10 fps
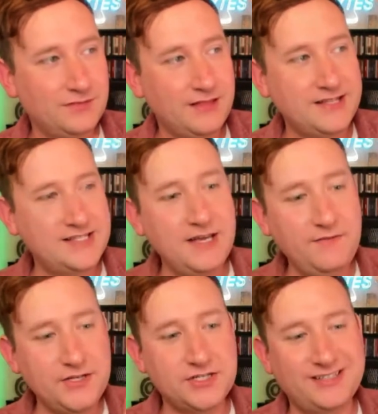Let's see
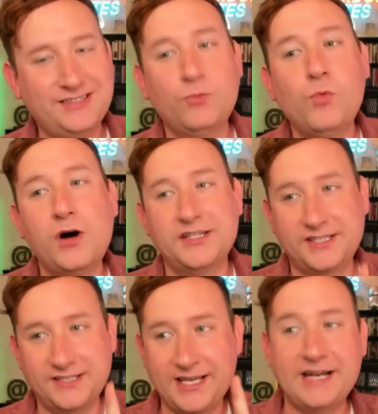if it just does it once.
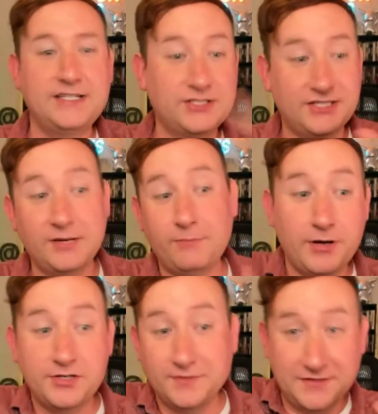Because again, I just did a
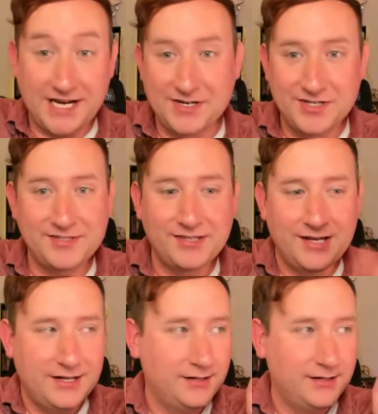bunch of changes.